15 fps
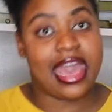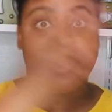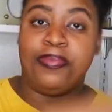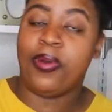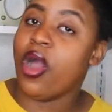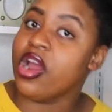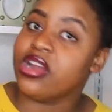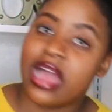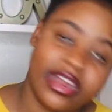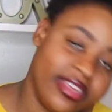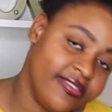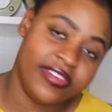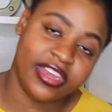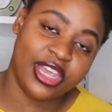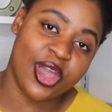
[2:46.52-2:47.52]
that part out
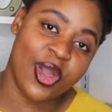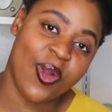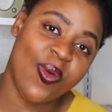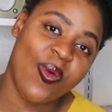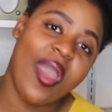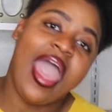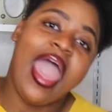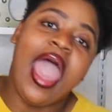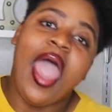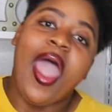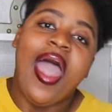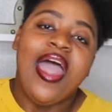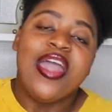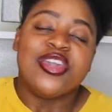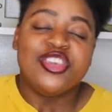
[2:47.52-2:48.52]
of the video,
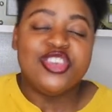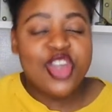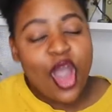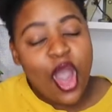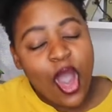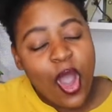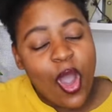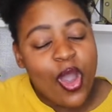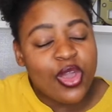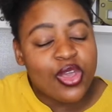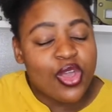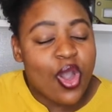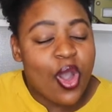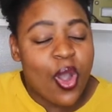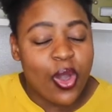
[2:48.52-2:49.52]
yo
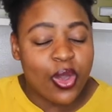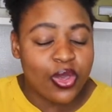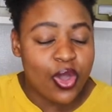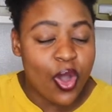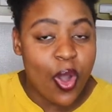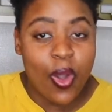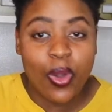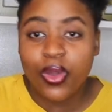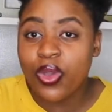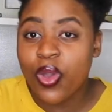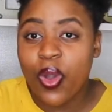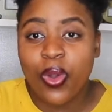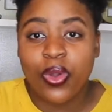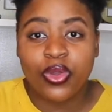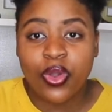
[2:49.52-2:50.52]
yo yo
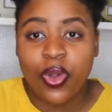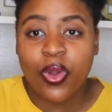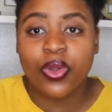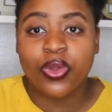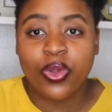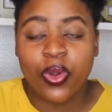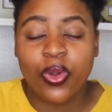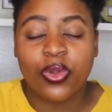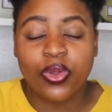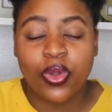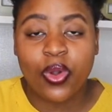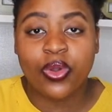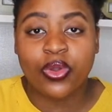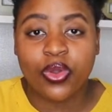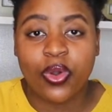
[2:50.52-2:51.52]
yo yo yo
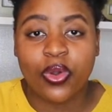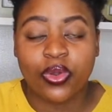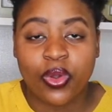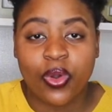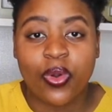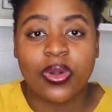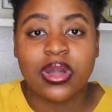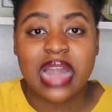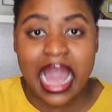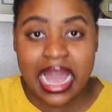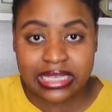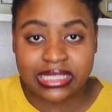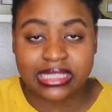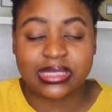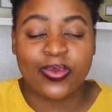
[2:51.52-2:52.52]
yo yo yo
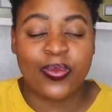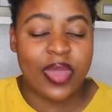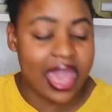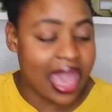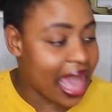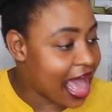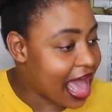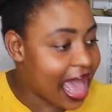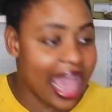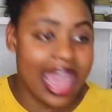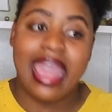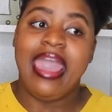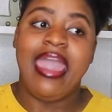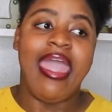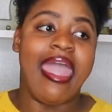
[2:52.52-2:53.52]
guys we
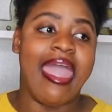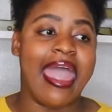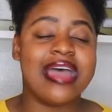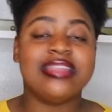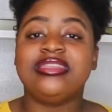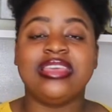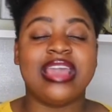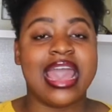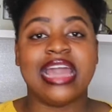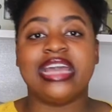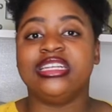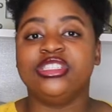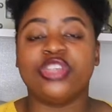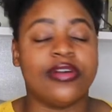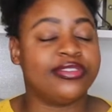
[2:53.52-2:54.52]
are at the
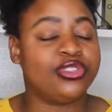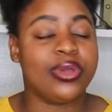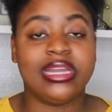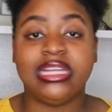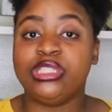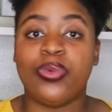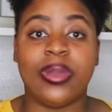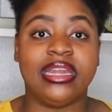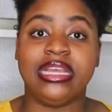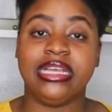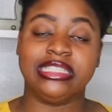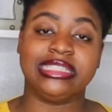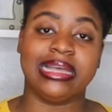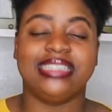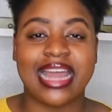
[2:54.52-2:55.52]
end of
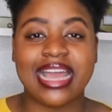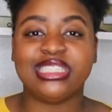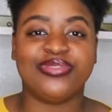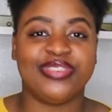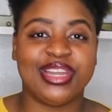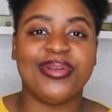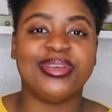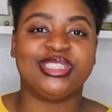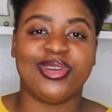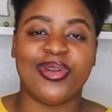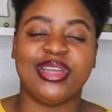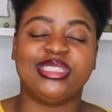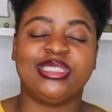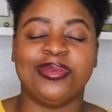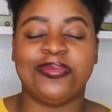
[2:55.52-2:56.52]
2020 so today's video is
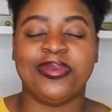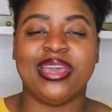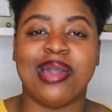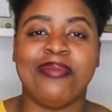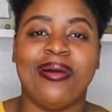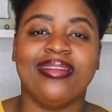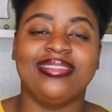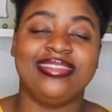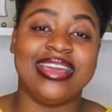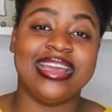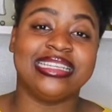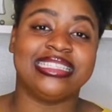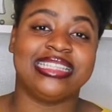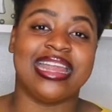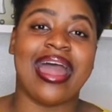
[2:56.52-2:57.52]
going to be about
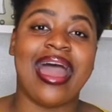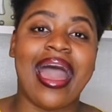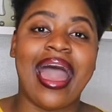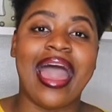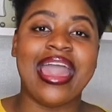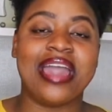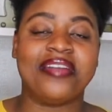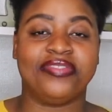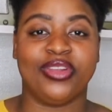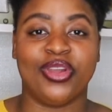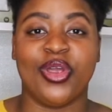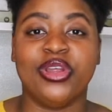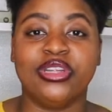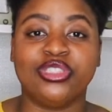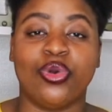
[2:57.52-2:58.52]
things that i have
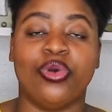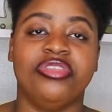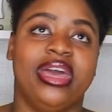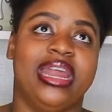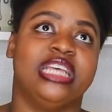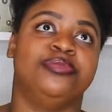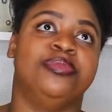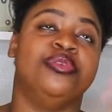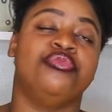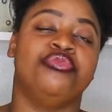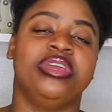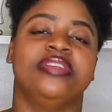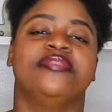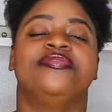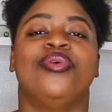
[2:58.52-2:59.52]
learned or that has been
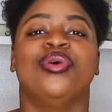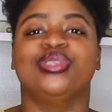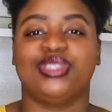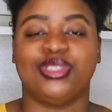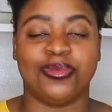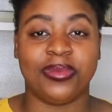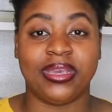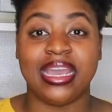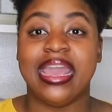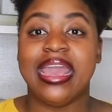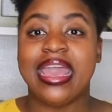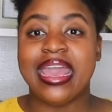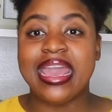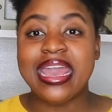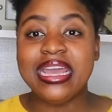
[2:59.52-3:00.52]
reinforced to me
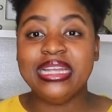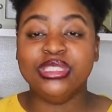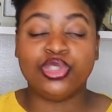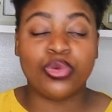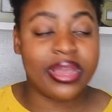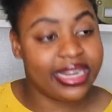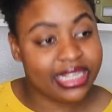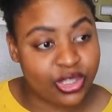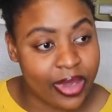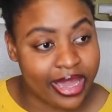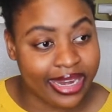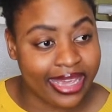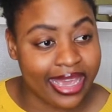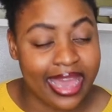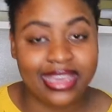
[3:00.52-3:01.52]
in
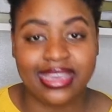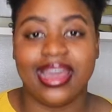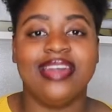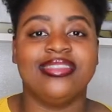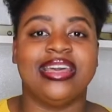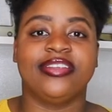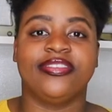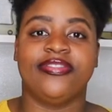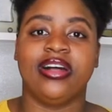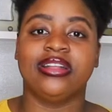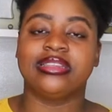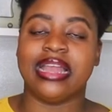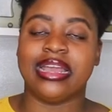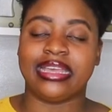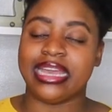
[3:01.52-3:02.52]
2020 a year that
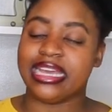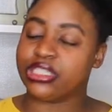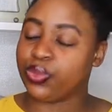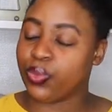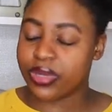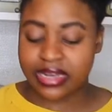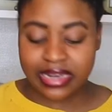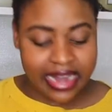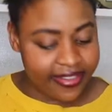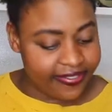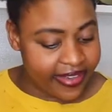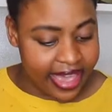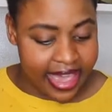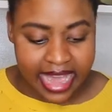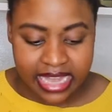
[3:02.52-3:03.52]
felt like it would
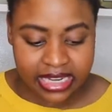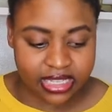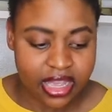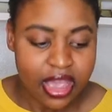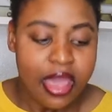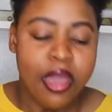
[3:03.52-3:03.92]
never end